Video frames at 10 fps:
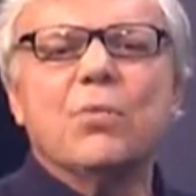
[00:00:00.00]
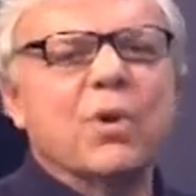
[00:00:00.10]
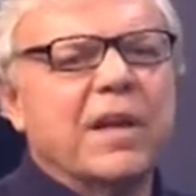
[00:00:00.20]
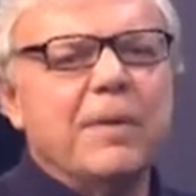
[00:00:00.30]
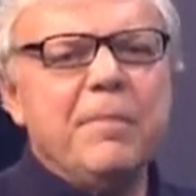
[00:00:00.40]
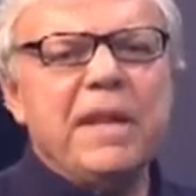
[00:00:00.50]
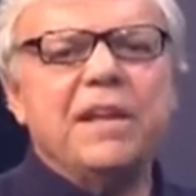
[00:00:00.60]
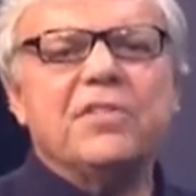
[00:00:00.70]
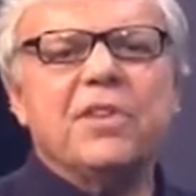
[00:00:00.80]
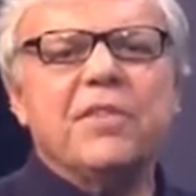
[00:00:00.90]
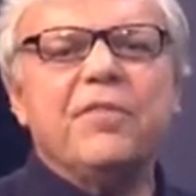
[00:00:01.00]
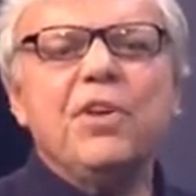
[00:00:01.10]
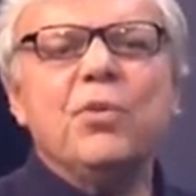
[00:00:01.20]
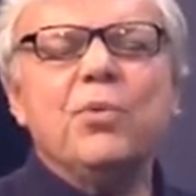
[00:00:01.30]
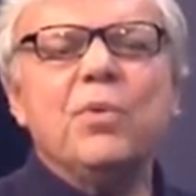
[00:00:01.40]
We're committed to the
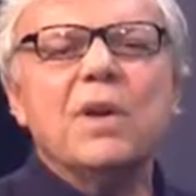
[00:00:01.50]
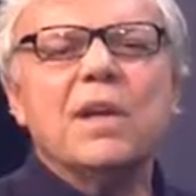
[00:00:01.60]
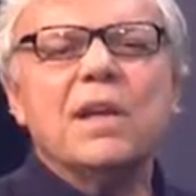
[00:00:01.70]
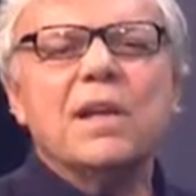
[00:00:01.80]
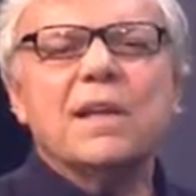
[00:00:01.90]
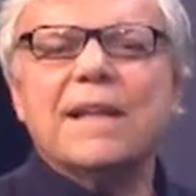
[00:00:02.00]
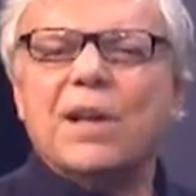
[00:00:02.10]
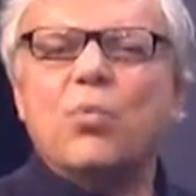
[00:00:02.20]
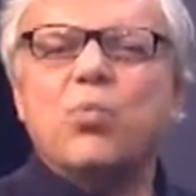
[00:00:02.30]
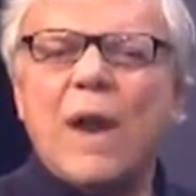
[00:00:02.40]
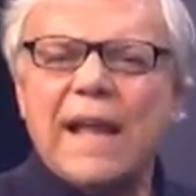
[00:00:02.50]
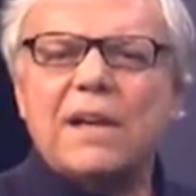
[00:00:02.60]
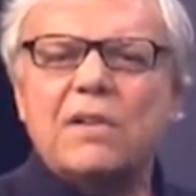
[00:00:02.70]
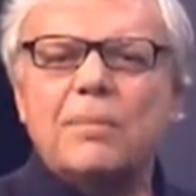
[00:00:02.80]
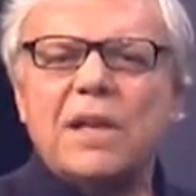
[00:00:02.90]
view that a
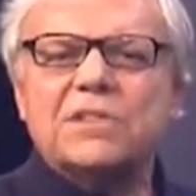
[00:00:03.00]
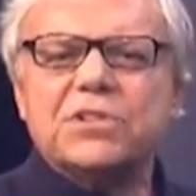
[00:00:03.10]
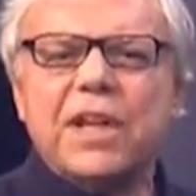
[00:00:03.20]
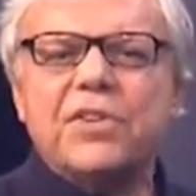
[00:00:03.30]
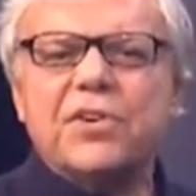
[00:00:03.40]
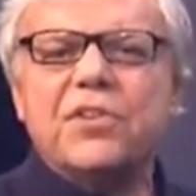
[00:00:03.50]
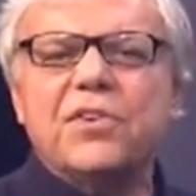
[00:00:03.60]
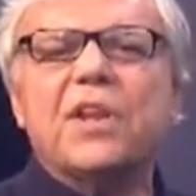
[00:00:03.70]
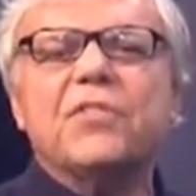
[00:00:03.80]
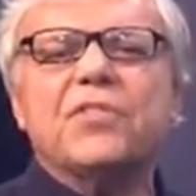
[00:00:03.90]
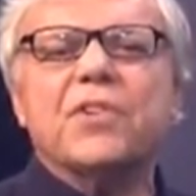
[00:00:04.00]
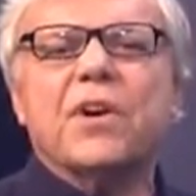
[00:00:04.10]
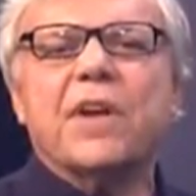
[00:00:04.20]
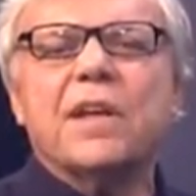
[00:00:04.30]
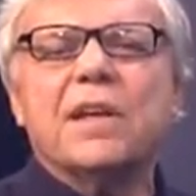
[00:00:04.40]
radical imagination is
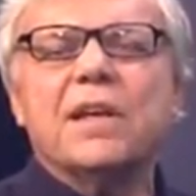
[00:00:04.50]
necessary